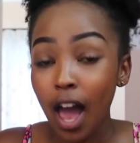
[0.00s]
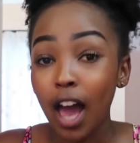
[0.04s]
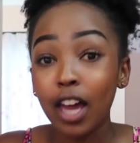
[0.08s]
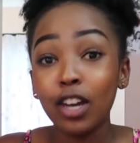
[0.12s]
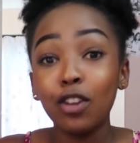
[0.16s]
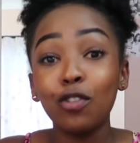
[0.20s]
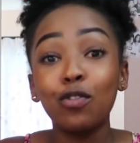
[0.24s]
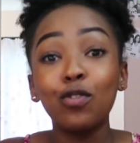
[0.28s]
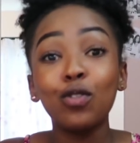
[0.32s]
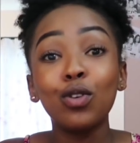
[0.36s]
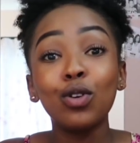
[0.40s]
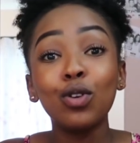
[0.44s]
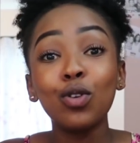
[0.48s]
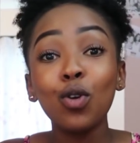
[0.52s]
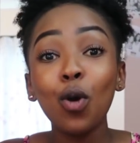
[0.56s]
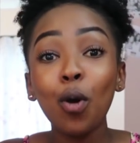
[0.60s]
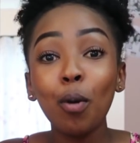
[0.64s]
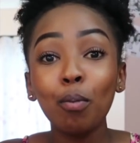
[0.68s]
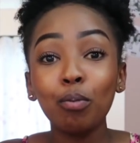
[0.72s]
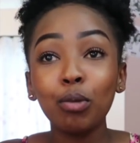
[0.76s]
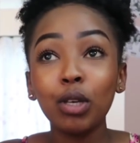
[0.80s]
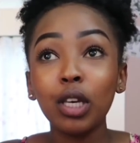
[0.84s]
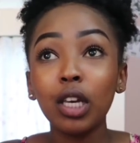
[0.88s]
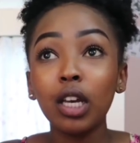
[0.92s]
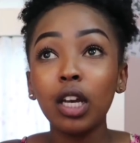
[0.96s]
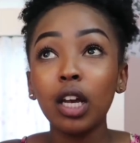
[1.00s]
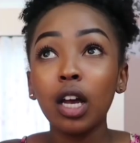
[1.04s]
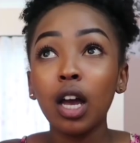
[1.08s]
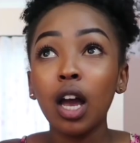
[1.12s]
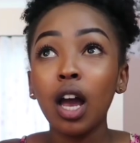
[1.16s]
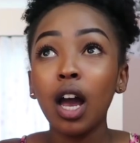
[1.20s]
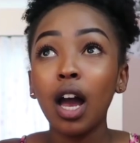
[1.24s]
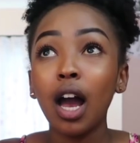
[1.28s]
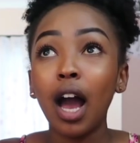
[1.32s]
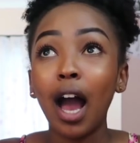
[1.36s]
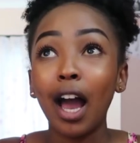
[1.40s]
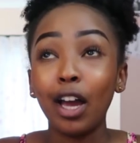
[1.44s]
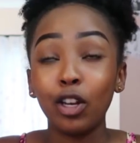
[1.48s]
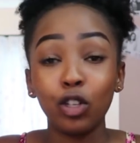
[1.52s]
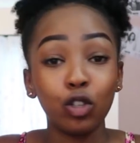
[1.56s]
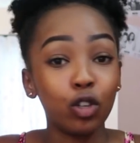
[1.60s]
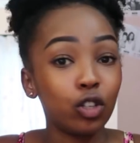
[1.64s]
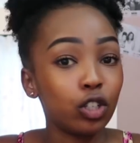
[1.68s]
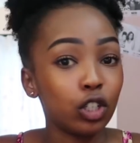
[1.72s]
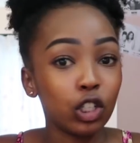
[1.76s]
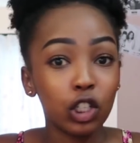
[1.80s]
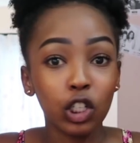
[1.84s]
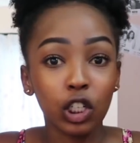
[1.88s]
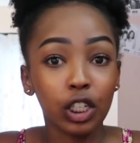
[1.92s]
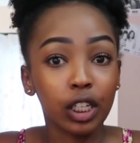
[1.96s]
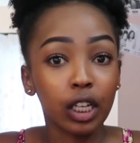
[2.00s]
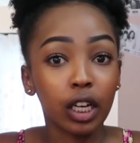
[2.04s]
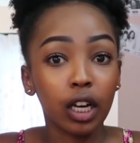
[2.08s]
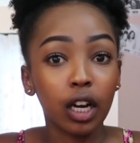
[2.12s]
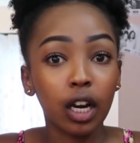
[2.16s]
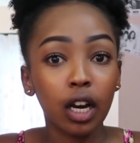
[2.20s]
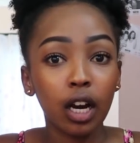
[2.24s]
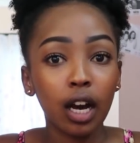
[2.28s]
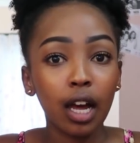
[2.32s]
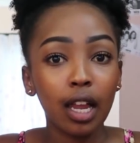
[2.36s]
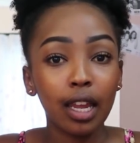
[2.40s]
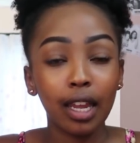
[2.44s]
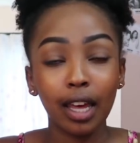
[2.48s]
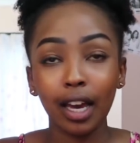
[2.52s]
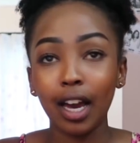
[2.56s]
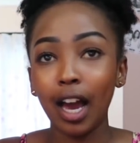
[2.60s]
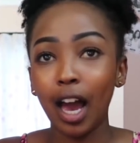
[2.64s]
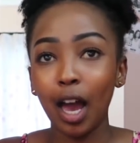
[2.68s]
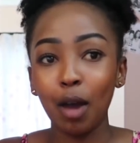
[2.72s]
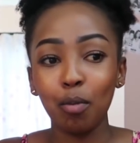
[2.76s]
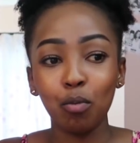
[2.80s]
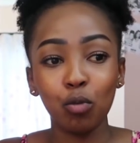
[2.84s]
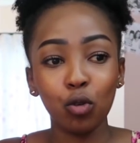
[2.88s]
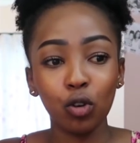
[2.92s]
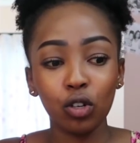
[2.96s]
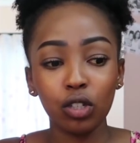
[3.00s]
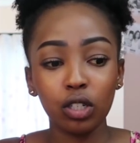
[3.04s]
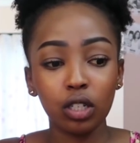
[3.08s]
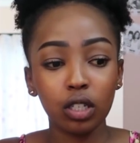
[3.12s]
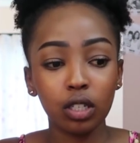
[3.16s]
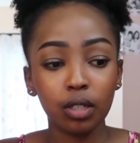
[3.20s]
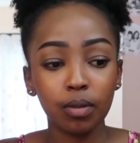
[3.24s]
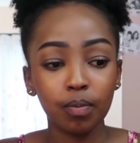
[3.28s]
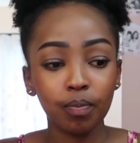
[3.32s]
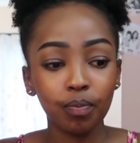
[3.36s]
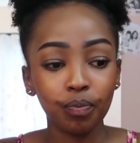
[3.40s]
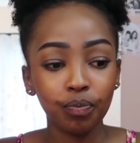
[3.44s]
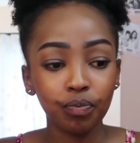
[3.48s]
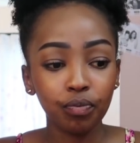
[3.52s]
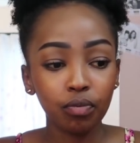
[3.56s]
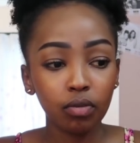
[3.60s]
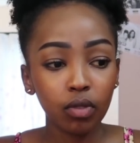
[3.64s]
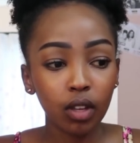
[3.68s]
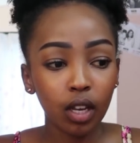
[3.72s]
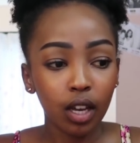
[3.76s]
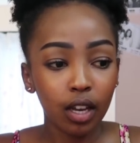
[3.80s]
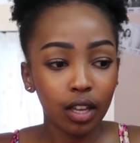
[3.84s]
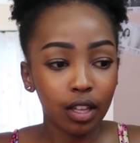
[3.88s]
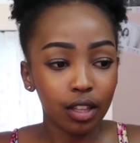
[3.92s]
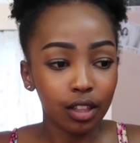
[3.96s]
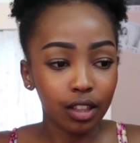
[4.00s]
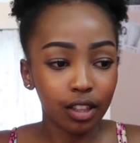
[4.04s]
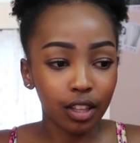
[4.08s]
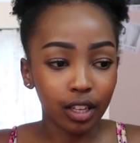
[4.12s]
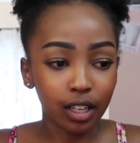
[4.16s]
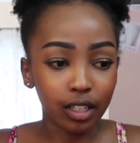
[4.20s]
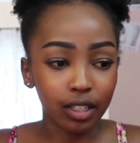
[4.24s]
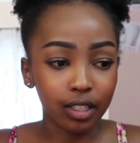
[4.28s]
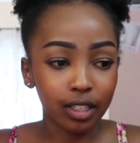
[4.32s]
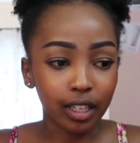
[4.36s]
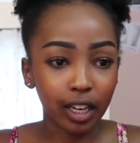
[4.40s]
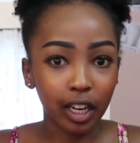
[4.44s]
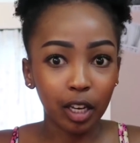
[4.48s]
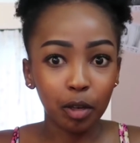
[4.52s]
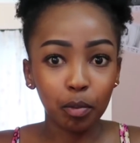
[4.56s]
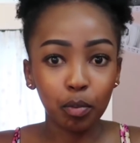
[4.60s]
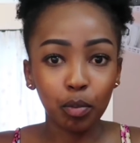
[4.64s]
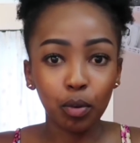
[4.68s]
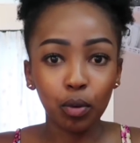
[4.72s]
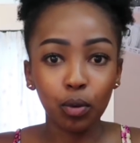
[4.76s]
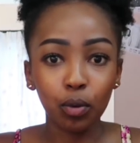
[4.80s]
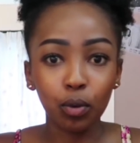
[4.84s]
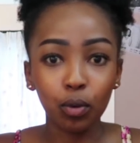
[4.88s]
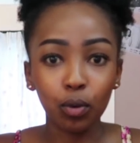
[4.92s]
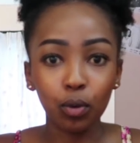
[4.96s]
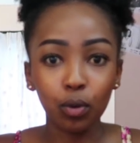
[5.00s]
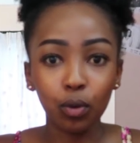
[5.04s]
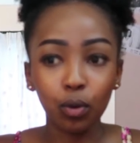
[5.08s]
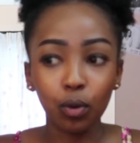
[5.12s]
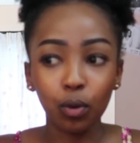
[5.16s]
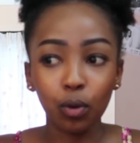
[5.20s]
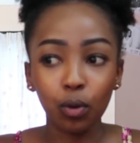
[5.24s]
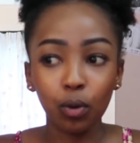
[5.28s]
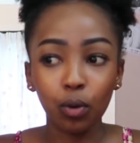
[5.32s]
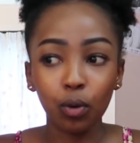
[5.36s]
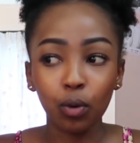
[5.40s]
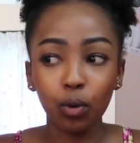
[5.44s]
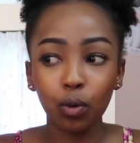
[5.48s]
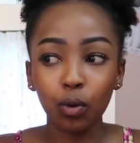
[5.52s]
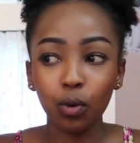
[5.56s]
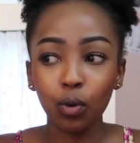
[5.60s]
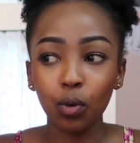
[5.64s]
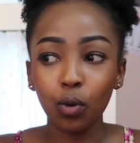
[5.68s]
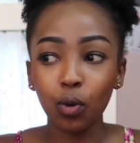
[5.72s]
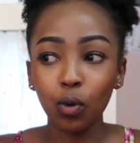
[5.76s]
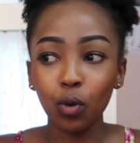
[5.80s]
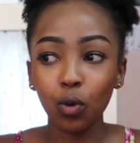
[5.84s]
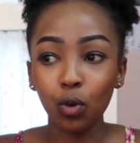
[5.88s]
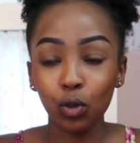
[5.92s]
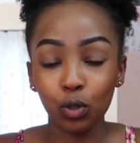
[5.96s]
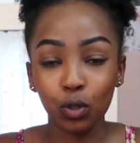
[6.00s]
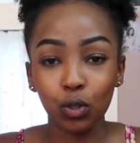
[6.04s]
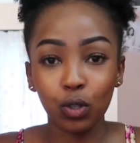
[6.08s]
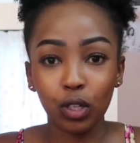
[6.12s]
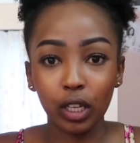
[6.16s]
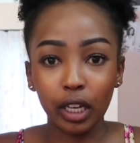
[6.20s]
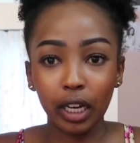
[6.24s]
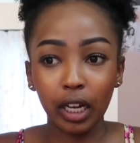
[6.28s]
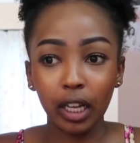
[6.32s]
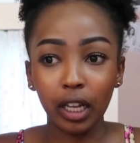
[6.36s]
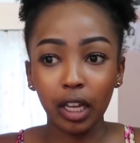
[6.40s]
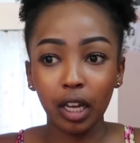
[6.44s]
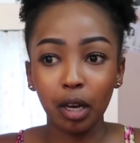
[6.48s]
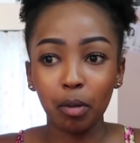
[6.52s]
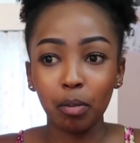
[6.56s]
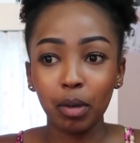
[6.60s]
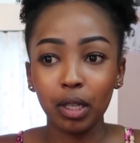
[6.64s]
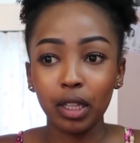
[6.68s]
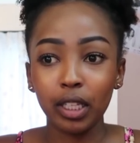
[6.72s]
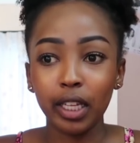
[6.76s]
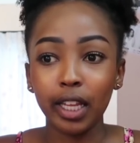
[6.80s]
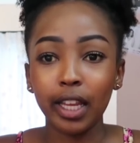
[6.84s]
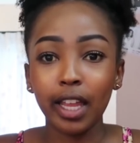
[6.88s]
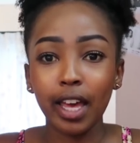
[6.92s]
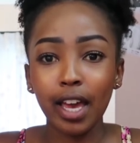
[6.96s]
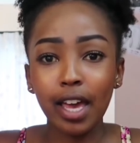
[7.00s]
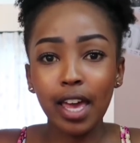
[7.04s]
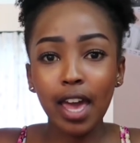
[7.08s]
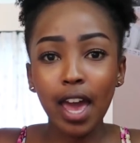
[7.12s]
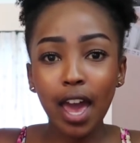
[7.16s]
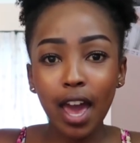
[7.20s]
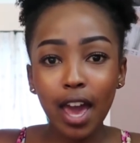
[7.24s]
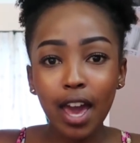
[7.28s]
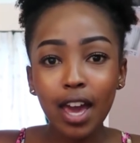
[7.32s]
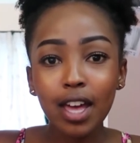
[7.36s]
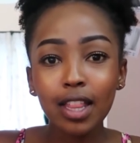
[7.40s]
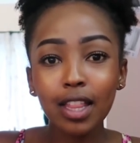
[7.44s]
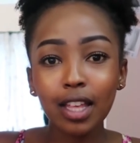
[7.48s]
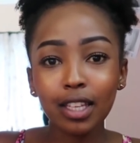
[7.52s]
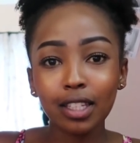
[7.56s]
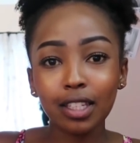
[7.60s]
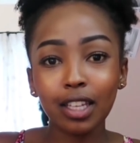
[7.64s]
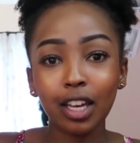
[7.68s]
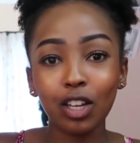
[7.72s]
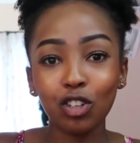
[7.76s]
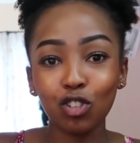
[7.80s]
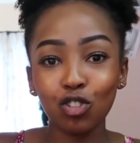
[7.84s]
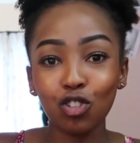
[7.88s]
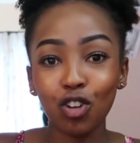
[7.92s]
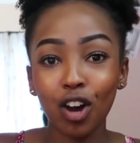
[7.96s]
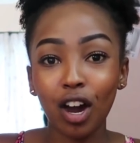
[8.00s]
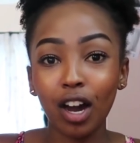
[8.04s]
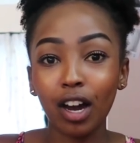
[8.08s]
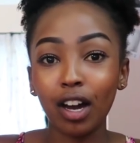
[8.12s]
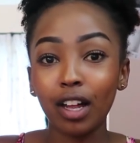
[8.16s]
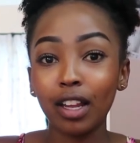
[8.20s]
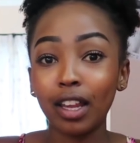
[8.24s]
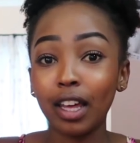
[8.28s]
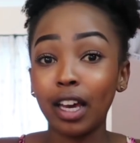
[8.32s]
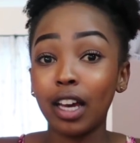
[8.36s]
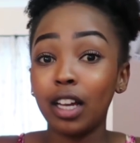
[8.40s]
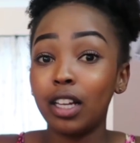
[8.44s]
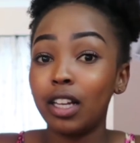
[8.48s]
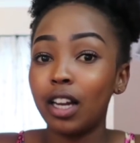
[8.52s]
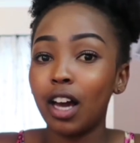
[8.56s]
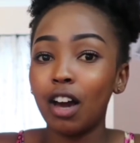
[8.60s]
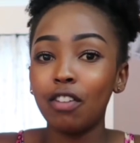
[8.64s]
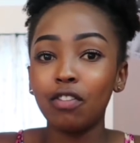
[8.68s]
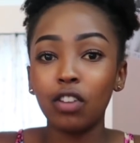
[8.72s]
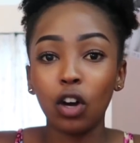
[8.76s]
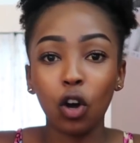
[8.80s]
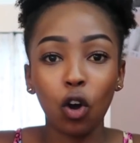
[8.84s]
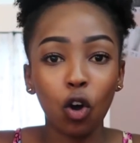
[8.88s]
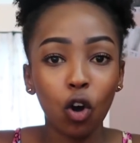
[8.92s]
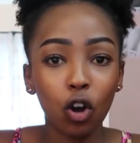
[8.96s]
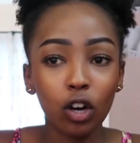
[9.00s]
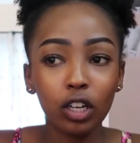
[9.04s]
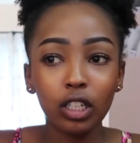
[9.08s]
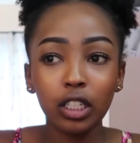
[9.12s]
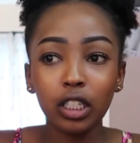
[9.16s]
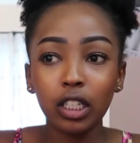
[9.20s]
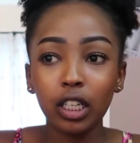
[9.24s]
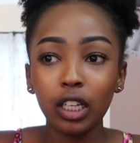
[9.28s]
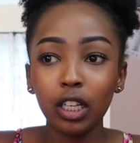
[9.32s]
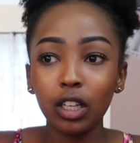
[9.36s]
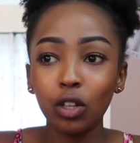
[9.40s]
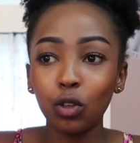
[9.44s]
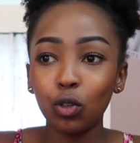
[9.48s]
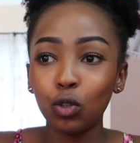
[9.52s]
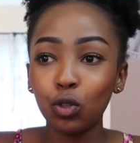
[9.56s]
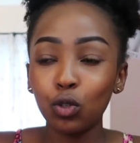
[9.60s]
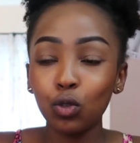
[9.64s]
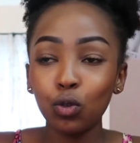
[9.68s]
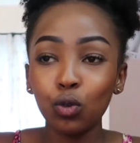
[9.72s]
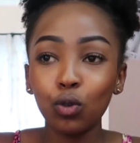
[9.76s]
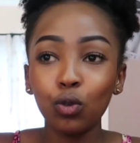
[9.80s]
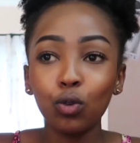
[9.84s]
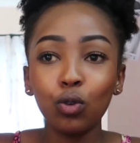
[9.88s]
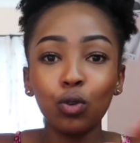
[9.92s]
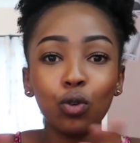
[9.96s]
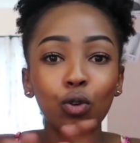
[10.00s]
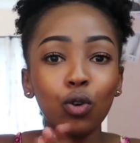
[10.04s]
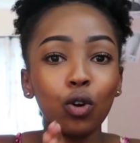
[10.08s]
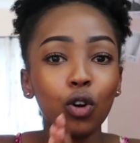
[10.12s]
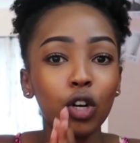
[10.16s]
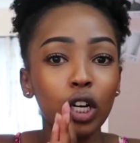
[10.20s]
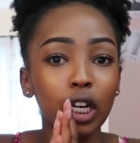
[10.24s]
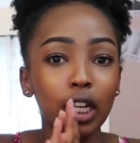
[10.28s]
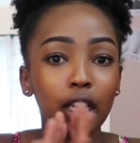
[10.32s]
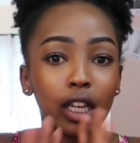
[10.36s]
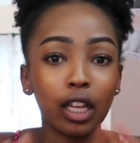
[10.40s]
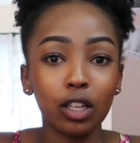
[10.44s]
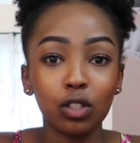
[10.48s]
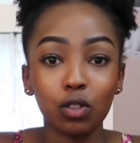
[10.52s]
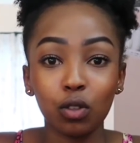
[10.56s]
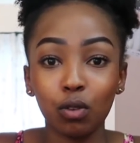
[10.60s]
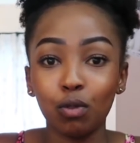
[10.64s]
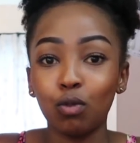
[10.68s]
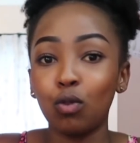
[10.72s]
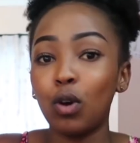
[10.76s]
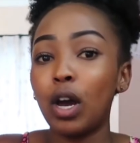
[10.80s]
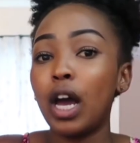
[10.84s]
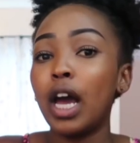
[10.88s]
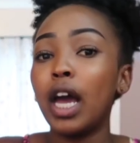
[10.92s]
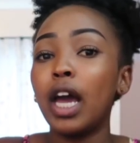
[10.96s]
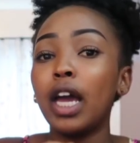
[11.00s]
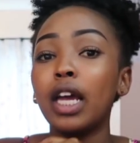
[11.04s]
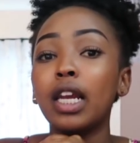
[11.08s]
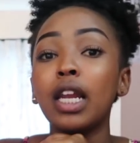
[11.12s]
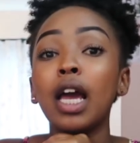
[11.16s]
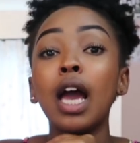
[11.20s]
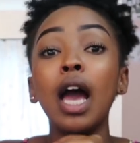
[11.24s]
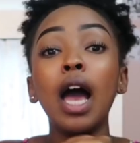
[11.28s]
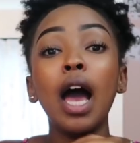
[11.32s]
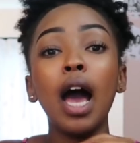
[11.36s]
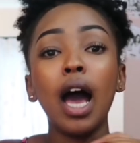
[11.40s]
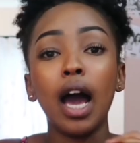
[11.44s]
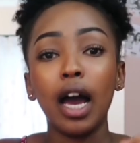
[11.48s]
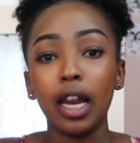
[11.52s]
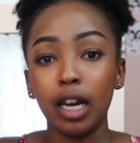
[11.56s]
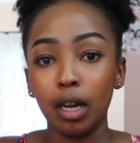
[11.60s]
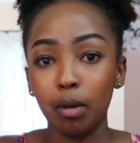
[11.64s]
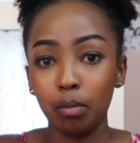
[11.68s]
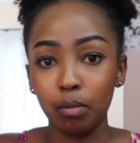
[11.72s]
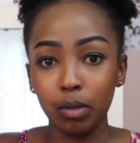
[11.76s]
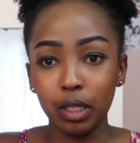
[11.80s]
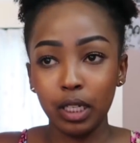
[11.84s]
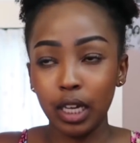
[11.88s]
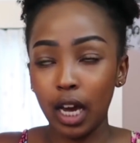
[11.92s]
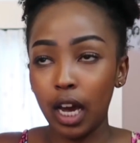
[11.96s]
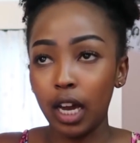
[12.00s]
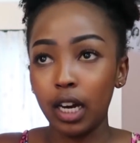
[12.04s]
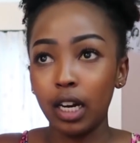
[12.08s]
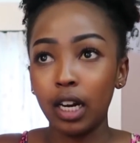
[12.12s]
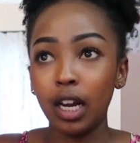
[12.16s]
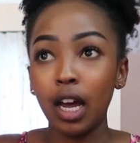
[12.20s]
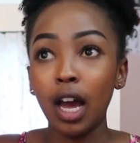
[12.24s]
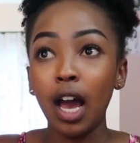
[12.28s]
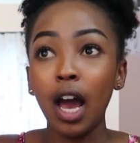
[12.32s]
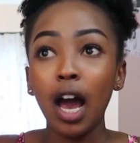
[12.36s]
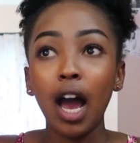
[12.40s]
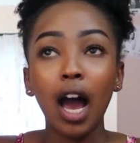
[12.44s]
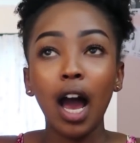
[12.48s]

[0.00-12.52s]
And if you know me, I don't drink. Like, I'm not the type who goes to the club and they're like, hey, let's get drunk. Like, I'll have a cocktail or two or a glass of wine and I'm done.